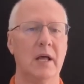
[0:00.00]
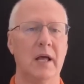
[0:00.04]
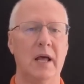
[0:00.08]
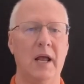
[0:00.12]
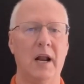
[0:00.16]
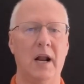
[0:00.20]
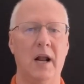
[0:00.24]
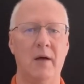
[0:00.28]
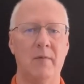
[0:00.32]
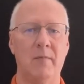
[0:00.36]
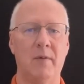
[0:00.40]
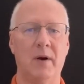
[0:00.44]

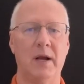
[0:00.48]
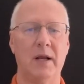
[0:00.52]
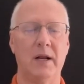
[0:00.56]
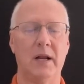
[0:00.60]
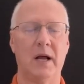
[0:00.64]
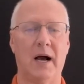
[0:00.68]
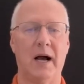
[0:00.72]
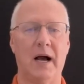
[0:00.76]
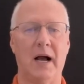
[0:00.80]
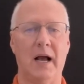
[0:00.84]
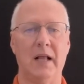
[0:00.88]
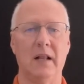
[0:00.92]
and I might
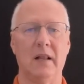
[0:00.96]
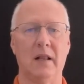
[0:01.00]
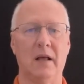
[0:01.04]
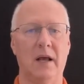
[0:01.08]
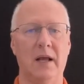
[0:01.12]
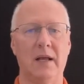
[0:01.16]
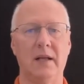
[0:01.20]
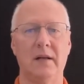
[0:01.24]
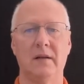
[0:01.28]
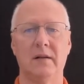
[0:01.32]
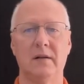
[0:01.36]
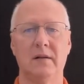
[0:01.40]

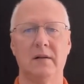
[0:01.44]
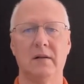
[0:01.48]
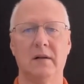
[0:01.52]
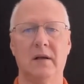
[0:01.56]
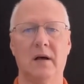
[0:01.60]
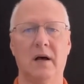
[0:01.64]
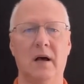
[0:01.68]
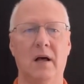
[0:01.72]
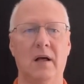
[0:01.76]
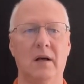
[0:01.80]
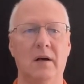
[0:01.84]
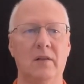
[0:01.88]
highlight
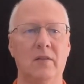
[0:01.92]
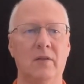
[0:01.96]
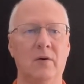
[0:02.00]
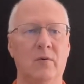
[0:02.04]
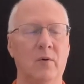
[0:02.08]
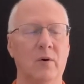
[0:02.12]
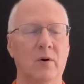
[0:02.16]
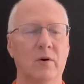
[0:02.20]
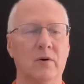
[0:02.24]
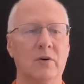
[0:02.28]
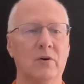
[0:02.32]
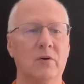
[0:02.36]
uh, the
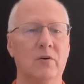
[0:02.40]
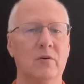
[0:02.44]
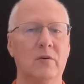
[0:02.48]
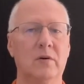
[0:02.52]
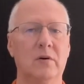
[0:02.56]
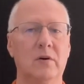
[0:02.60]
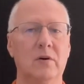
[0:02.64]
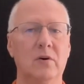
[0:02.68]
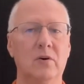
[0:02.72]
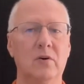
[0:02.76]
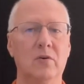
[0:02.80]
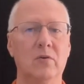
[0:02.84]
word
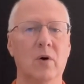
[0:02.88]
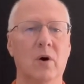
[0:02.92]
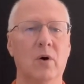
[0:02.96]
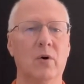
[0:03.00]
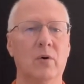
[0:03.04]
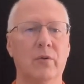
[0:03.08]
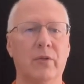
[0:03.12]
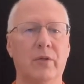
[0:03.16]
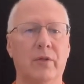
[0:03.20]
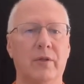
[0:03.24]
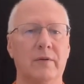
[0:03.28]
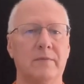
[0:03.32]

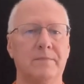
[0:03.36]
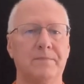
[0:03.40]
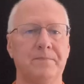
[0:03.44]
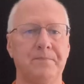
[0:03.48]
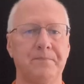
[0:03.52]
growth.